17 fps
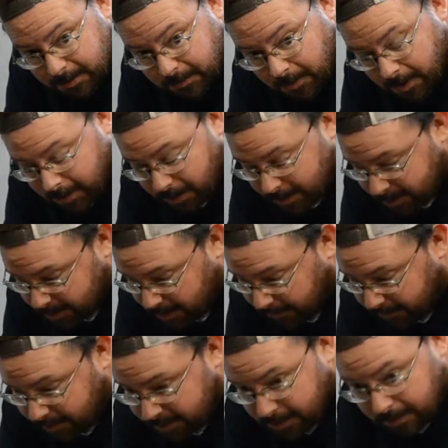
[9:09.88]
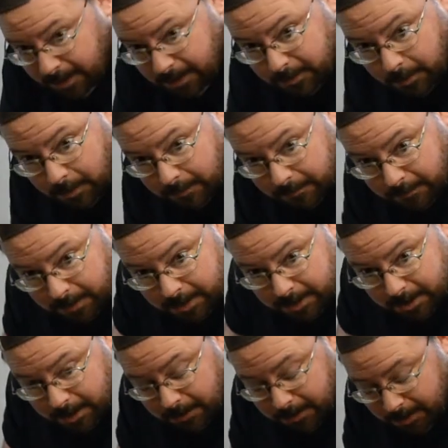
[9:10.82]
to work is stuff that's on a 12
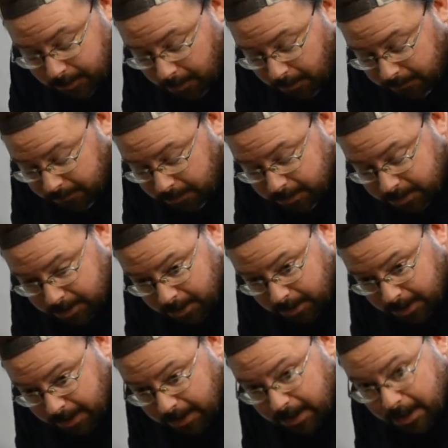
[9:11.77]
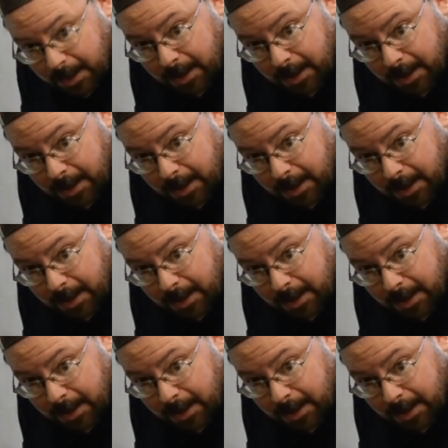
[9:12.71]
volt circuit.